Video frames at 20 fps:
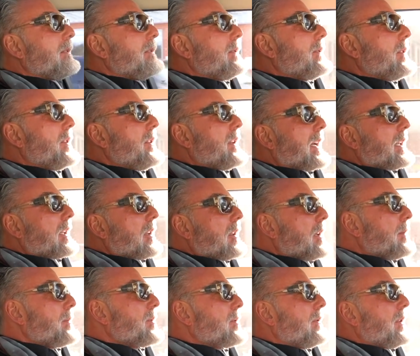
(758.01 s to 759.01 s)
the
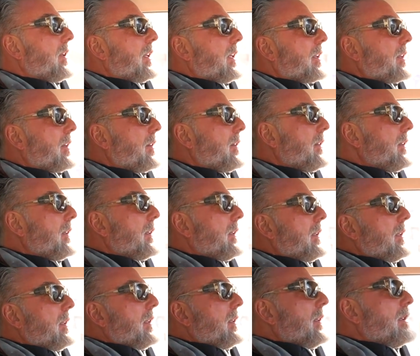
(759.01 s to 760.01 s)
nightclubs over here,
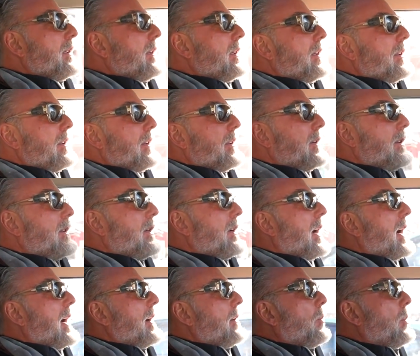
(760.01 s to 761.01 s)

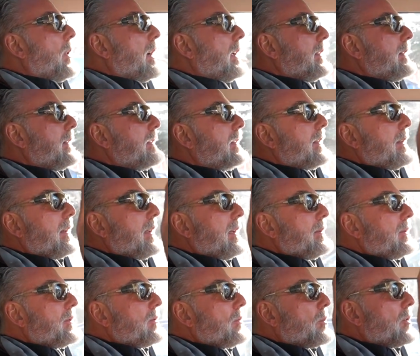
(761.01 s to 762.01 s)
I went
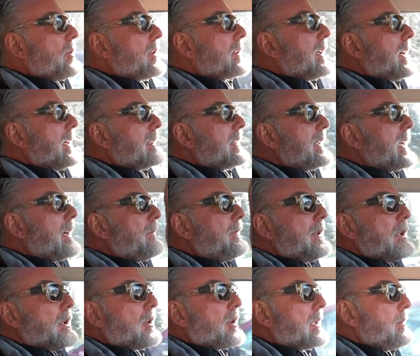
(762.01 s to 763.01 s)
and worked at
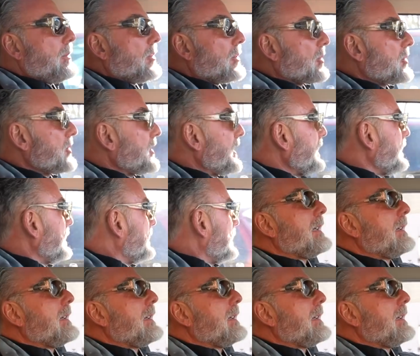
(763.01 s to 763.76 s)
Café Henri Berger.